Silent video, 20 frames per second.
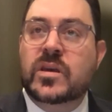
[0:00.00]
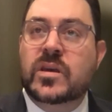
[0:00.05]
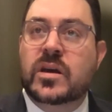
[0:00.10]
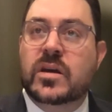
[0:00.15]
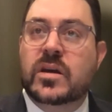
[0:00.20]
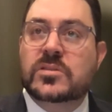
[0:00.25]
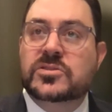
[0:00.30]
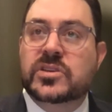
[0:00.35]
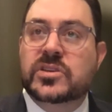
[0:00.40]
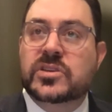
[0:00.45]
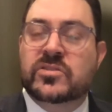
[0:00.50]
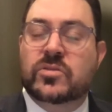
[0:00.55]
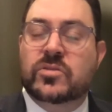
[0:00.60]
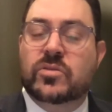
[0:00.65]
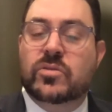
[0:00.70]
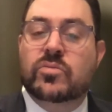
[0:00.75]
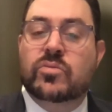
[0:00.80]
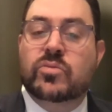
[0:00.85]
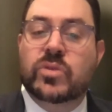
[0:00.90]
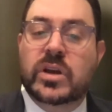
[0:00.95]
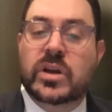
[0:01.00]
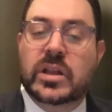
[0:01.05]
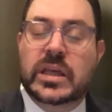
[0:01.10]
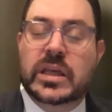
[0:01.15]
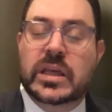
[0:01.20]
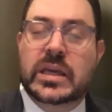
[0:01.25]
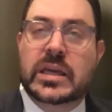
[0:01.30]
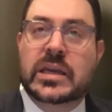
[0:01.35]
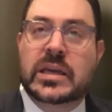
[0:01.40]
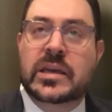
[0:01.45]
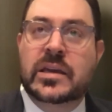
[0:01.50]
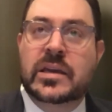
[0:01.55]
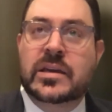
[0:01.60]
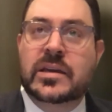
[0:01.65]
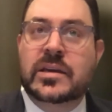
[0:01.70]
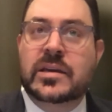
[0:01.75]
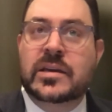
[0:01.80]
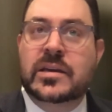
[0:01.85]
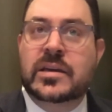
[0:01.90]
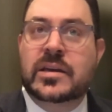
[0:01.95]
just really,
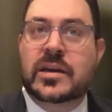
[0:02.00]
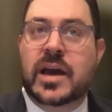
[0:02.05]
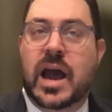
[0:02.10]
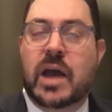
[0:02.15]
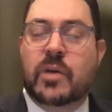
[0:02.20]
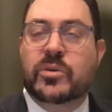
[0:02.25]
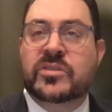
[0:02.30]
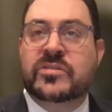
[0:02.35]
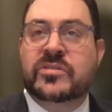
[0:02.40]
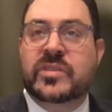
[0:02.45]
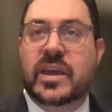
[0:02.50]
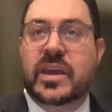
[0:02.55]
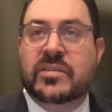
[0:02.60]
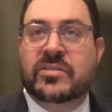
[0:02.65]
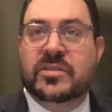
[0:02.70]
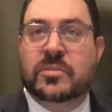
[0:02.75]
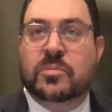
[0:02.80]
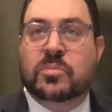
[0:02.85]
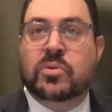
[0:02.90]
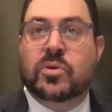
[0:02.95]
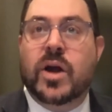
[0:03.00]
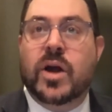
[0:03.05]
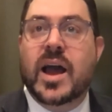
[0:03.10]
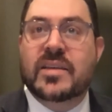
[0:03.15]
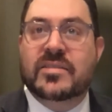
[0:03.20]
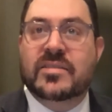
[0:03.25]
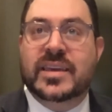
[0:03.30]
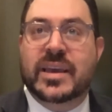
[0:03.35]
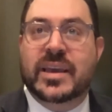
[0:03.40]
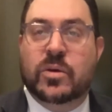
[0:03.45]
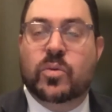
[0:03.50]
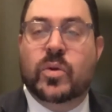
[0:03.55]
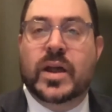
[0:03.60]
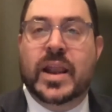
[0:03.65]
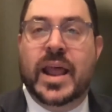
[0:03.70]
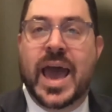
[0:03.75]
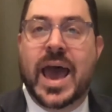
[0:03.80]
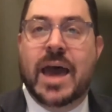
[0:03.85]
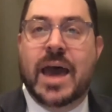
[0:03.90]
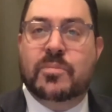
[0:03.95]
I would say, surprising at what
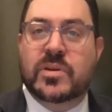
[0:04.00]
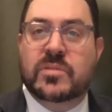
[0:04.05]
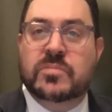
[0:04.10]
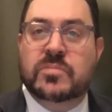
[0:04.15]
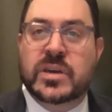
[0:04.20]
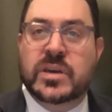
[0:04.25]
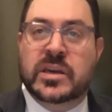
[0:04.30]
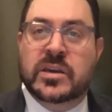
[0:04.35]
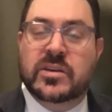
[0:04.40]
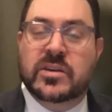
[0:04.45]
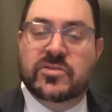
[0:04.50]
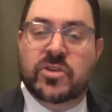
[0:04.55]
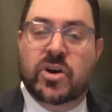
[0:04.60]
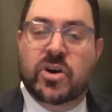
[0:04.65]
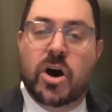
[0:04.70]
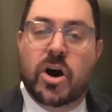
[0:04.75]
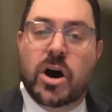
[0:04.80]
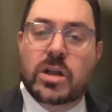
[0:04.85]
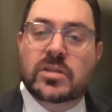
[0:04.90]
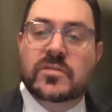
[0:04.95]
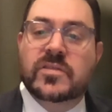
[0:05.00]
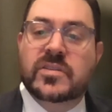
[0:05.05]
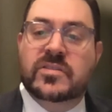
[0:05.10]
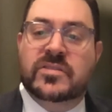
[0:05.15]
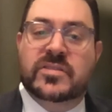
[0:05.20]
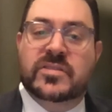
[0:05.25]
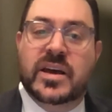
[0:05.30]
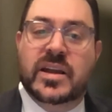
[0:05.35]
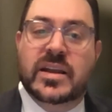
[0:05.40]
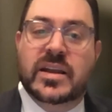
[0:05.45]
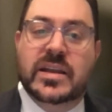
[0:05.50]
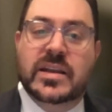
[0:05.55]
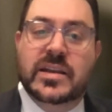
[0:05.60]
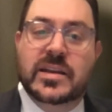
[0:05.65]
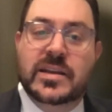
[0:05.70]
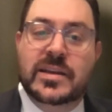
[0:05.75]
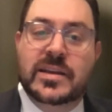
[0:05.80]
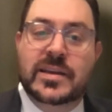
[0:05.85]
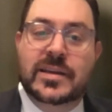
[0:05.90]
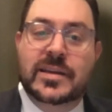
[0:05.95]
happened, because all of a sudden,
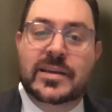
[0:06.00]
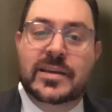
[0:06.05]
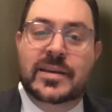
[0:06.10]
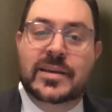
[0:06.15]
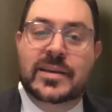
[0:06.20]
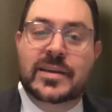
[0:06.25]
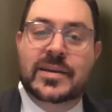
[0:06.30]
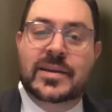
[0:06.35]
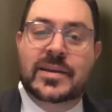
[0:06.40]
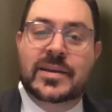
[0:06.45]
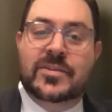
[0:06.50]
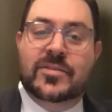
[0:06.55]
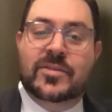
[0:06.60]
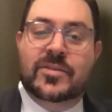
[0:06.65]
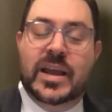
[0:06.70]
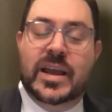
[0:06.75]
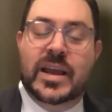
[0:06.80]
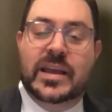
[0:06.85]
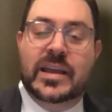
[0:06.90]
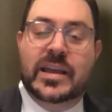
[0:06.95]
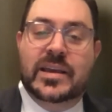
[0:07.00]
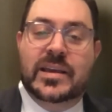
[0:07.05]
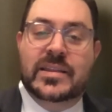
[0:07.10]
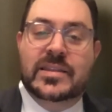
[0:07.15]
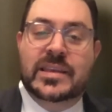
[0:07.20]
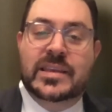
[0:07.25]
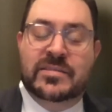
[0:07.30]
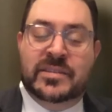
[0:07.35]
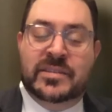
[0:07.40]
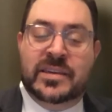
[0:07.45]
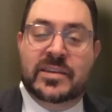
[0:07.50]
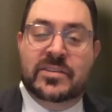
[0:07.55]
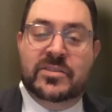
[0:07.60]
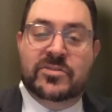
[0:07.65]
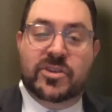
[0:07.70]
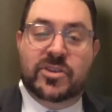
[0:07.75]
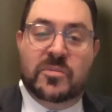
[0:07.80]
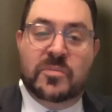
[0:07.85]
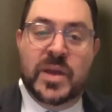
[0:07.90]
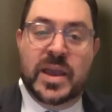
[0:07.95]
right, these kids
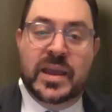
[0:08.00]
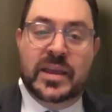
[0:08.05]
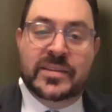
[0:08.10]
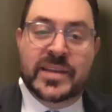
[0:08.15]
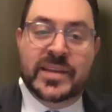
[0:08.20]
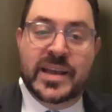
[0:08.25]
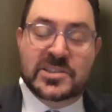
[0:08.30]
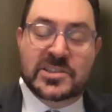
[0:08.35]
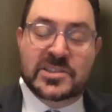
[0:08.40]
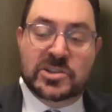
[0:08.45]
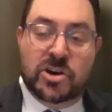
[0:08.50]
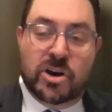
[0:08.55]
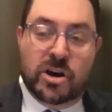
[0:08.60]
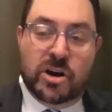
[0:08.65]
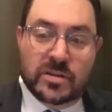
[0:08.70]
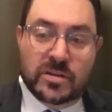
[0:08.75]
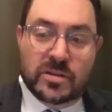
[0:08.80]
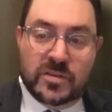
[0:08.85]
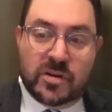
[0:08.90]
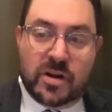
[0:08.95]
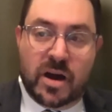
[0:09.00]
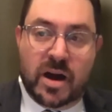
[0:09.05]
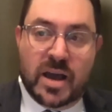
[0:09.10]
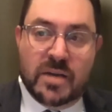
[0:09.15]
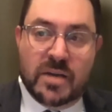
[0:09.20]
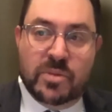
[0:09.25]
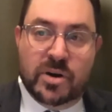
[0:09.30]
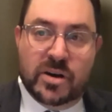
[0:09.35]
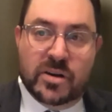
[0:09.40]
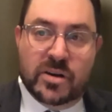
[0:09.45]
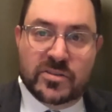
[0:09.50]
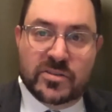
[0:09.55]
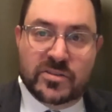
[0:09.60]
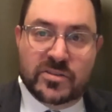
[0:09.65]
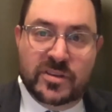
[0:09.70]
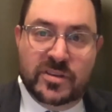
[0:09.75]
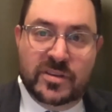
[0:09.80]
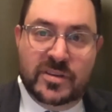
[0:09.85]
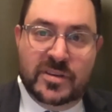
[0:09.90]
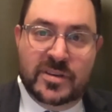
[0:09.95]
started paying attention. All of their eyeballs
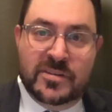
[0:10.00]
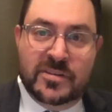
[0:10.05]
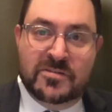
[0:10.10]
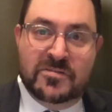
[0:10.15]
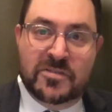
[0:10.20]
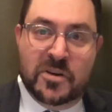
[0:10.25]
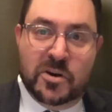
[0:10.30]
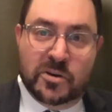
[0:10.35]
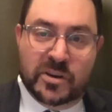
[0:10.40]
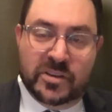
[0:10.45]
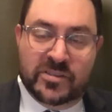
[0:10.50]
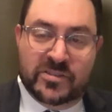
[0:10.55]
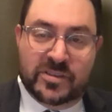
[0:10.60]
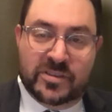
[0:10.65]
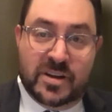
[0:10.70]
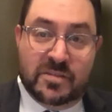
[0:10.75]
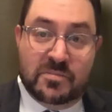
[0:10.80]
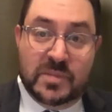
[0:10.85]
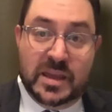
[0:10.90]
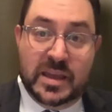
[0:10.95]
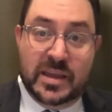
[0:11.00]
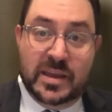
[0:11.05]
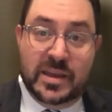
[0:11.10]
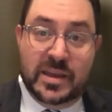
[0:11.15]
focused on me.